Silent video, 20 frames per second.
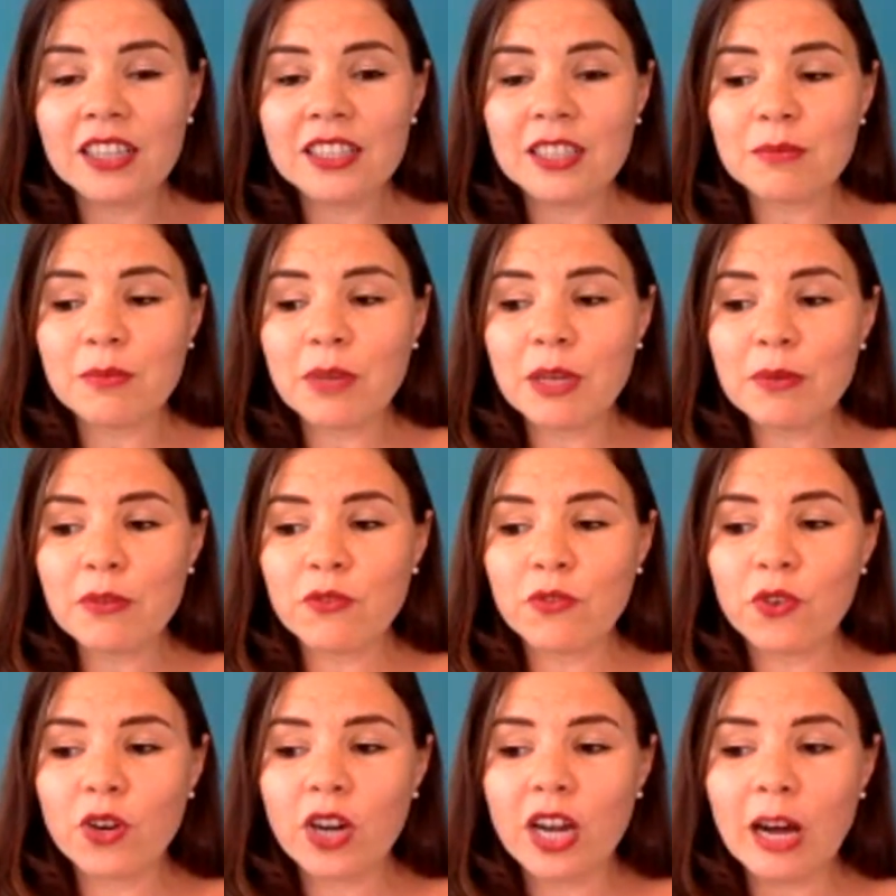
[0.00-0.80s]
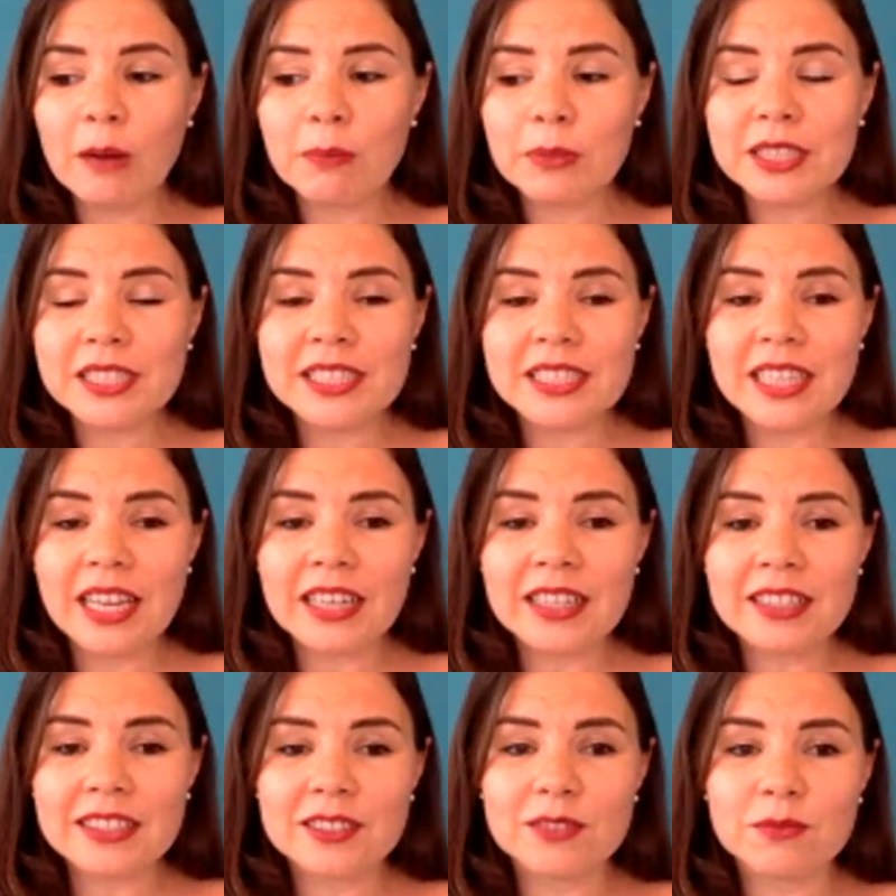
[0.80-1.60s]
And maybe for a couple
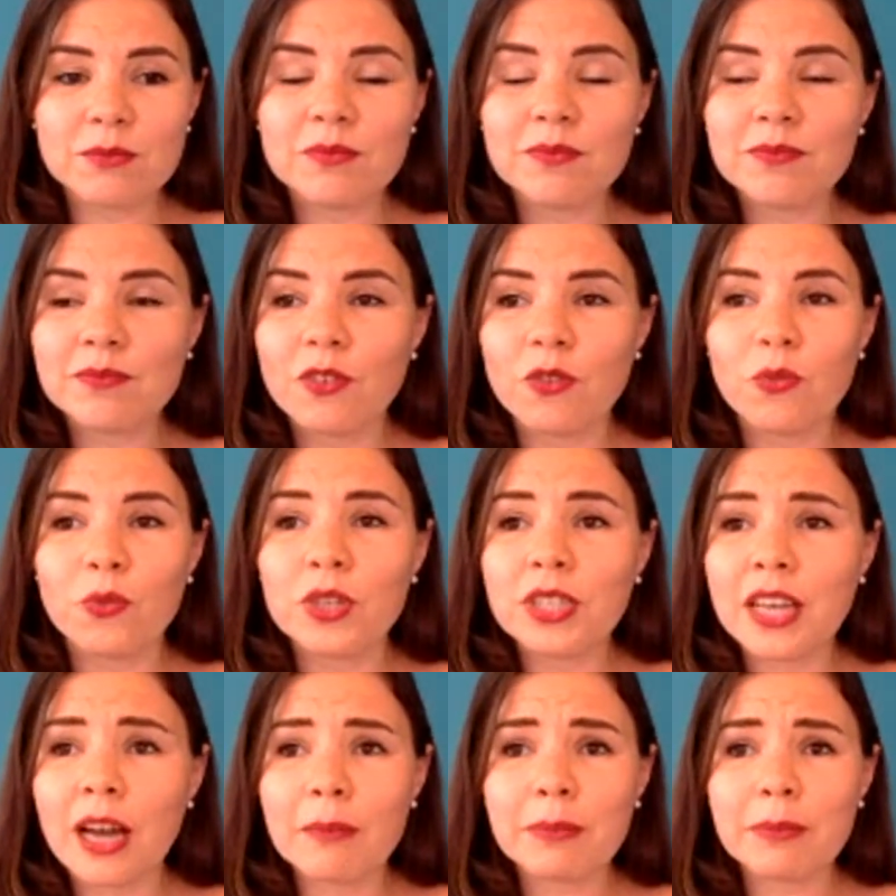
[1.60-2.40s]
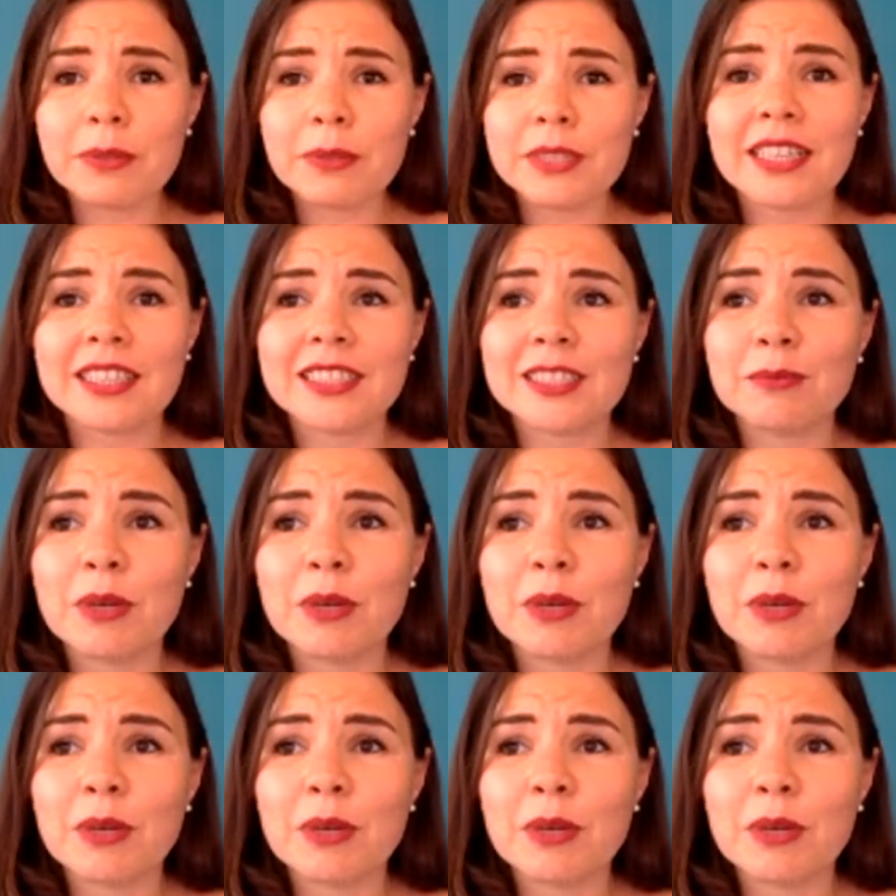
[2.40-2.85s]
seconds, what couple seconds?